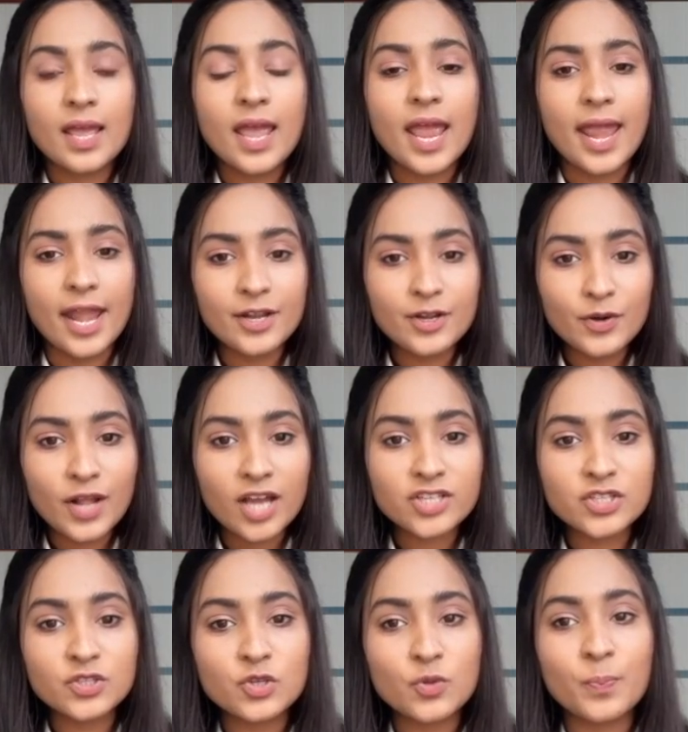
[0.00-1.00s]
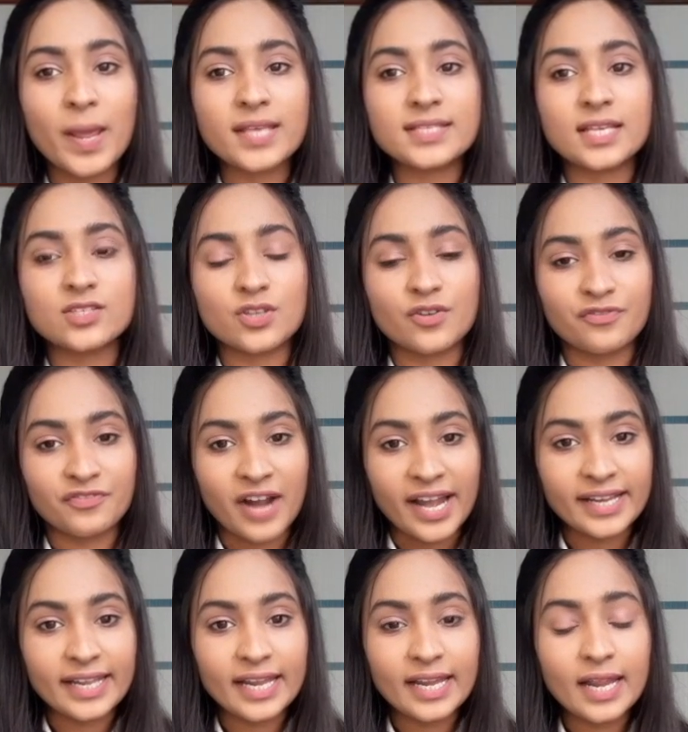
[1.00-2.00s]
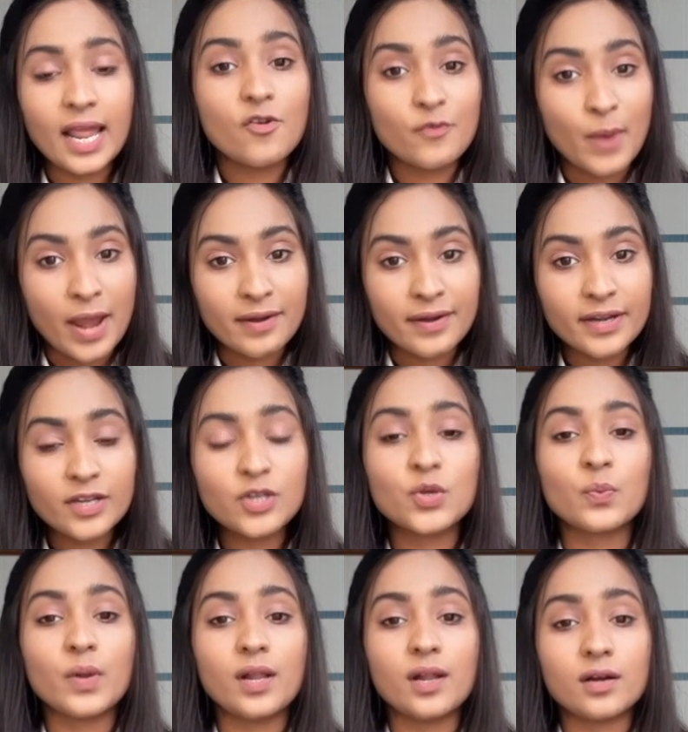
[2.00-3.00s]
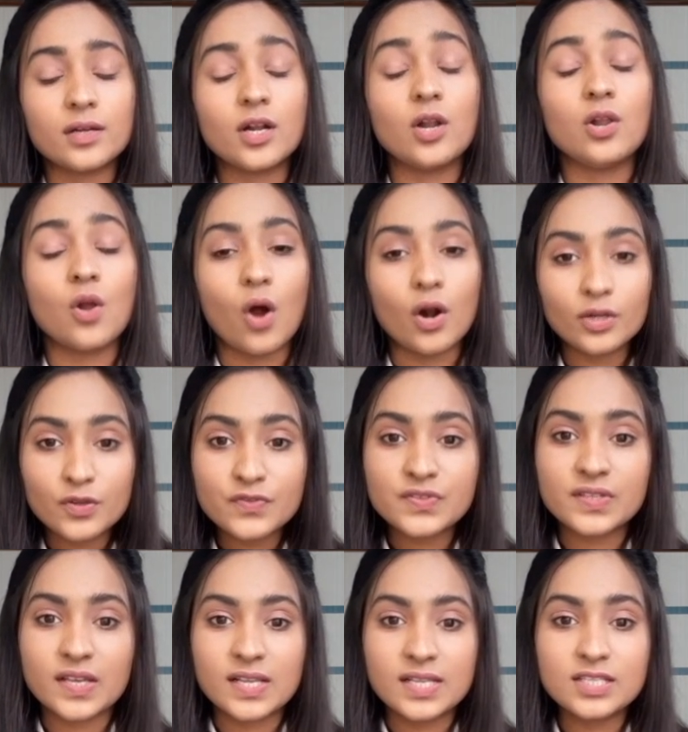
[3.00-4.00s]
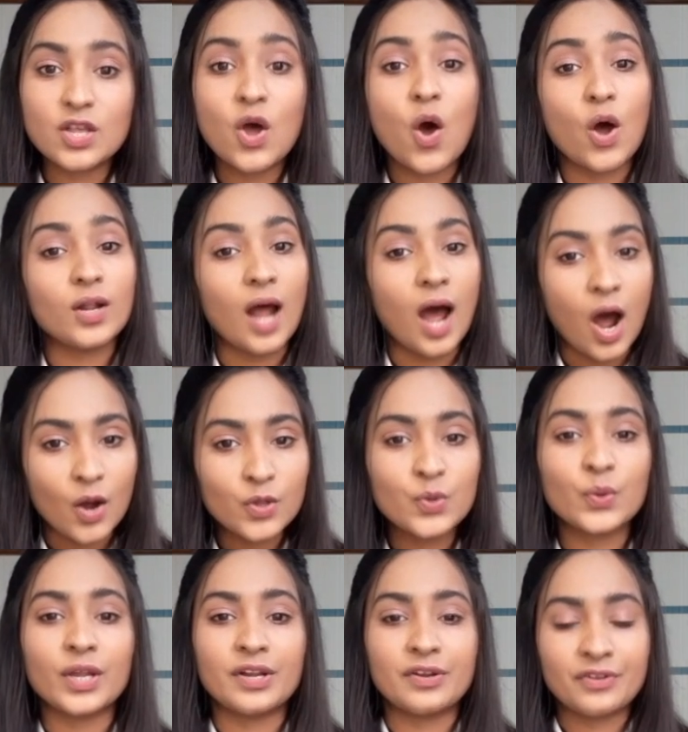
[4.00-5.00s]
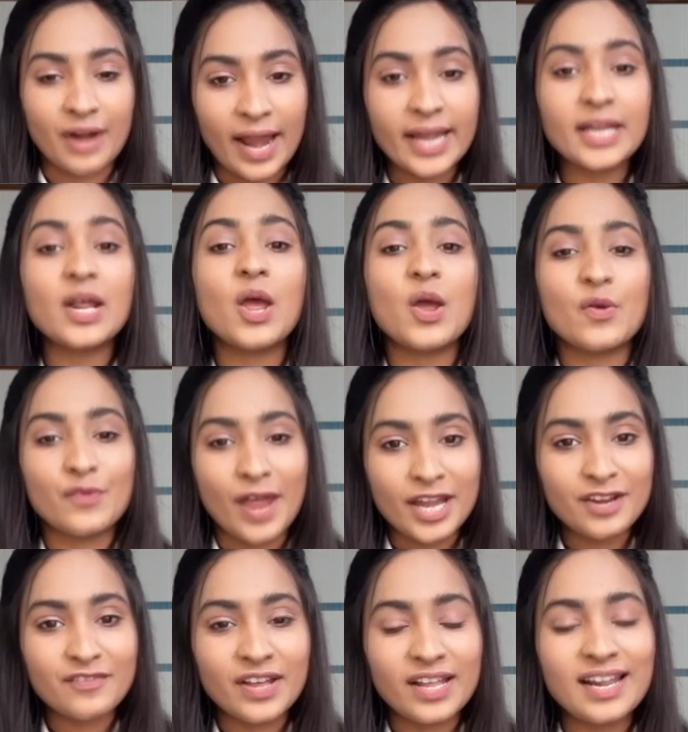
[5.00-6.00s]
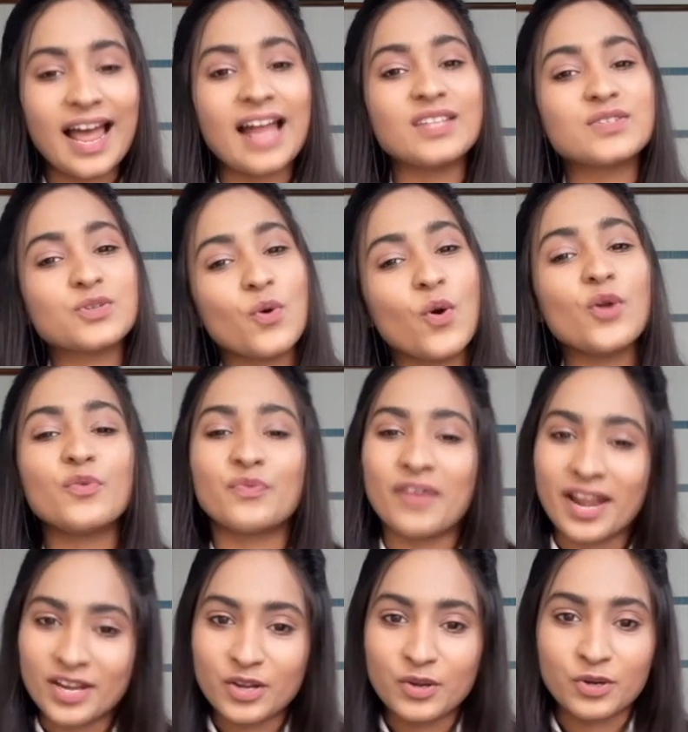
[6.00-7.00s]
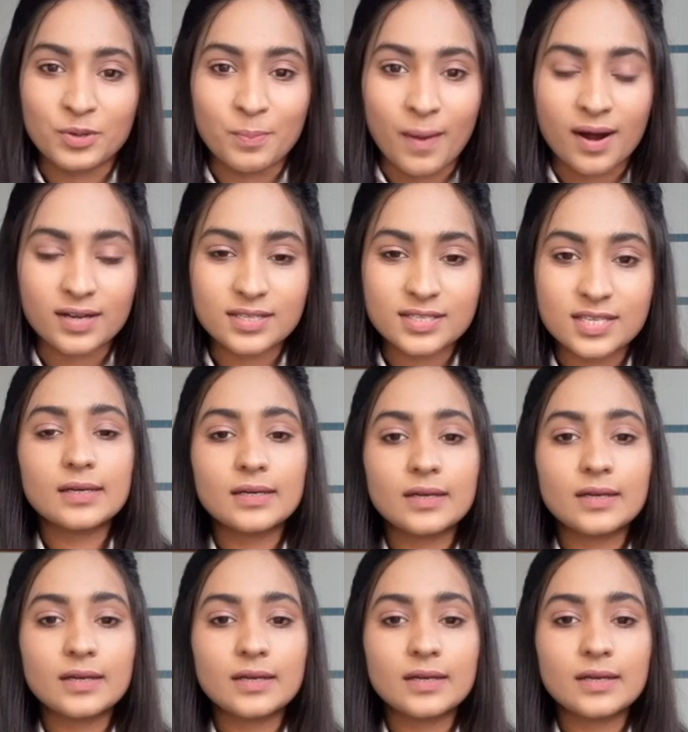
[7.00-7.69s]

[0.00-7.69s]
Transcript: Introduction to Basics of Writing, wherein you will learn a lot of skills on how you can write very well and score very good marks.